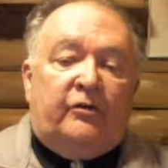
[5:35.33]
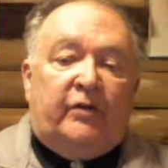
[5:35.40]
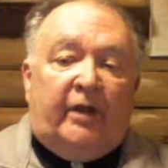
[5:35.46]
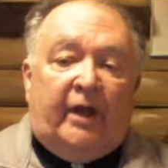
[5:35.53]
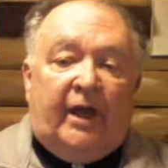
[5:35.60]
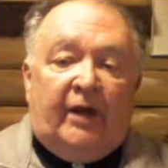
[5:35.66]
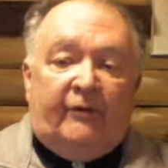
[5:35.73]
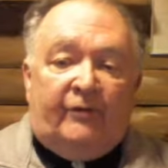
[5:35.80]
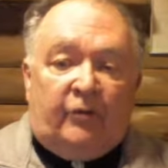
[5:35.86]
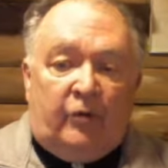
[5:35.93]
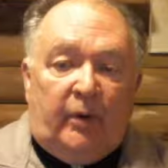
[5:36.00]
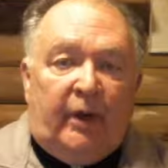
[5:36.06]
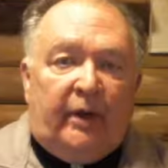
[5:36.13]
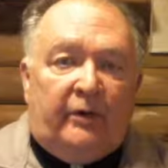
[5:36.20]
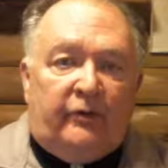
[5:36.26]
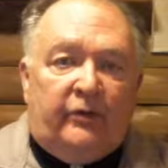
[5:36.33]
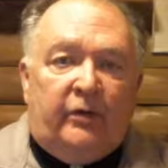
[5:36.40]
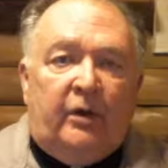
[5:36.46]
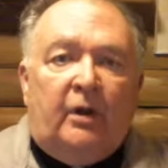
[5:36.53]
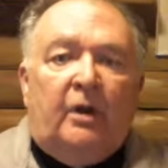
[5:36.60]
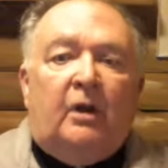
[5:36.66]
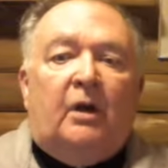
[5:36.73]
They count for grades,
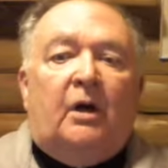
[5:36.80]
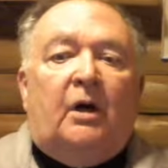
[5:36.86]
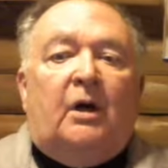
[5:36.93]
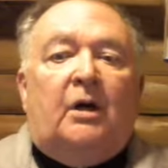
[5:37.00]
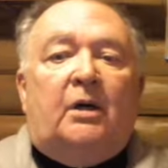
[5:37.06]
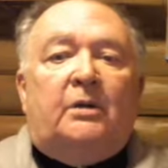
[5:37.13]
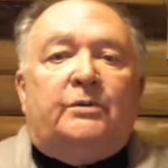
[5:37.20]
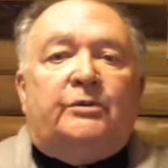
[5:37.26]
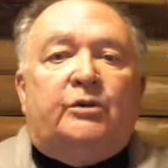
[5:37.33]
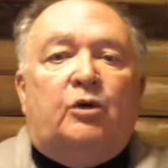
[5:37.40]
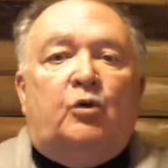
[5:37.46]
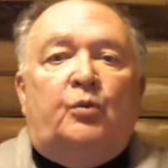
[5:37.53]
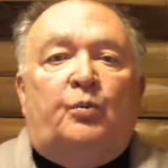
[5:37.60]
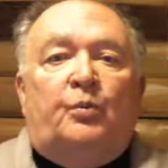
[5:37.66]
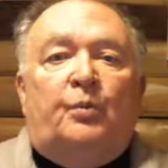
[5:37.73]
so